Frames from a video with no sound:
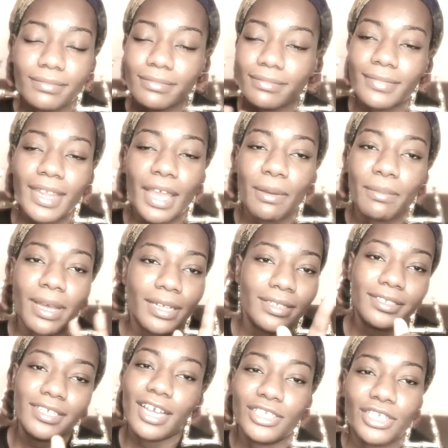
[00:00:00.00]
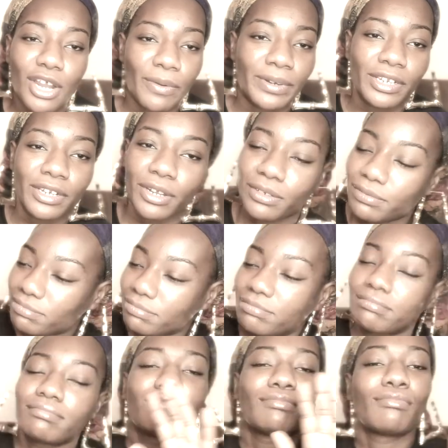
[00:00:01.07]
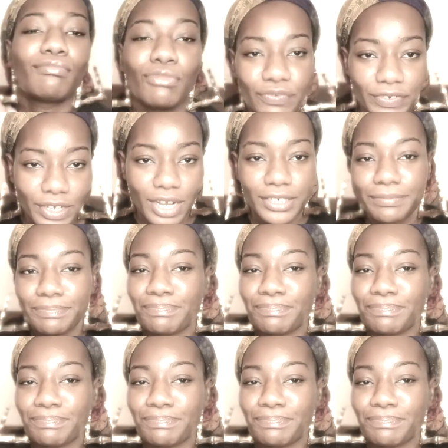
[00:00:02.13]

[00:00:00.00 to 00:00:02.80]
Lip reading: Never mind. Y'all should already know. Moving on.